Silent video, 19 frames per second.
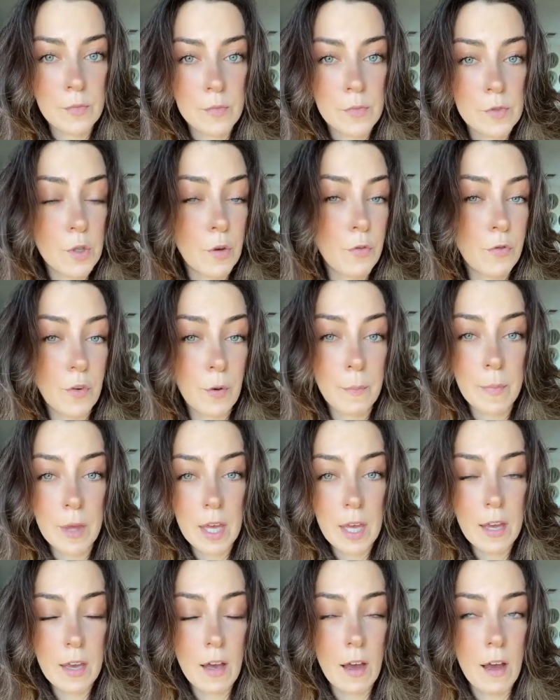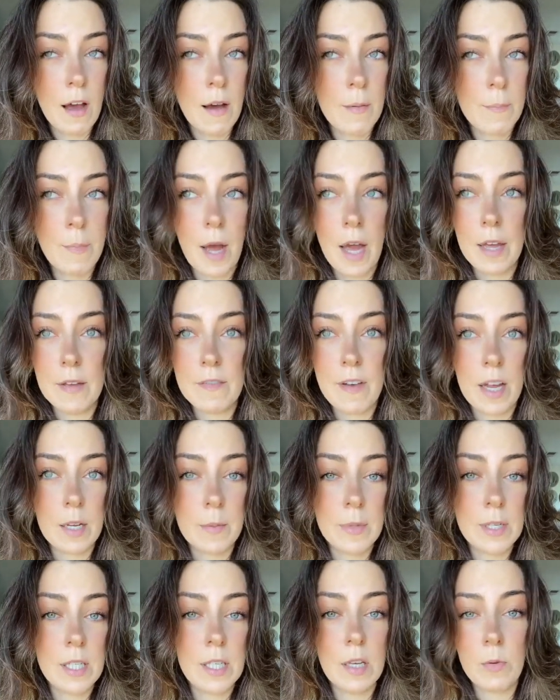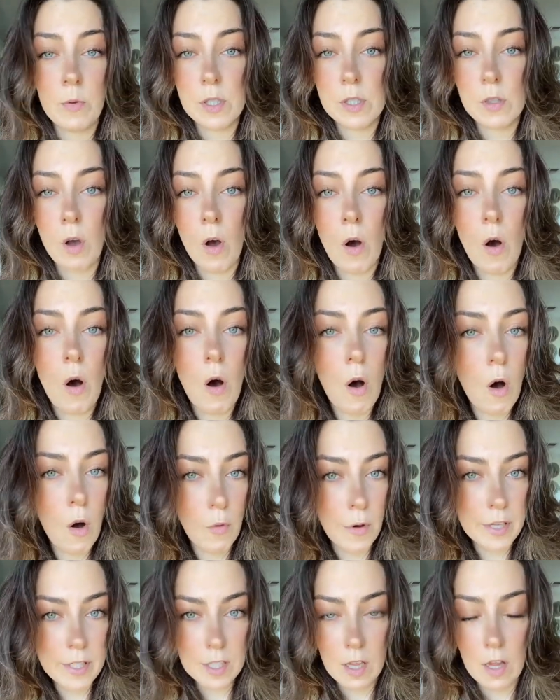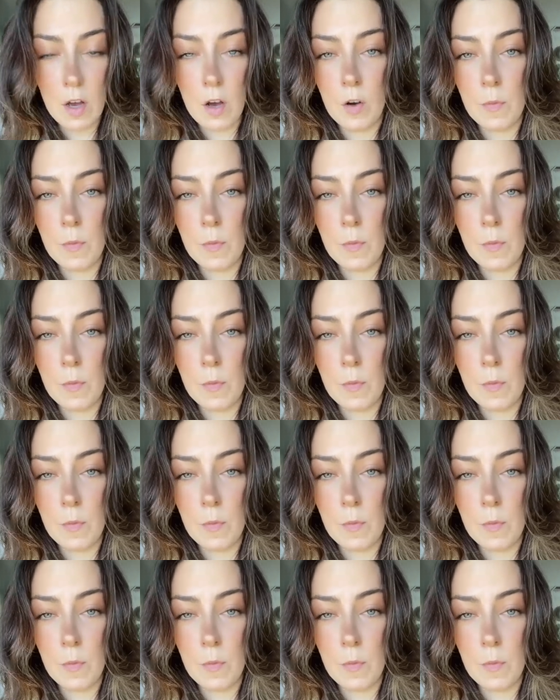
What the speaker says: So for me, my vitamin D was always low,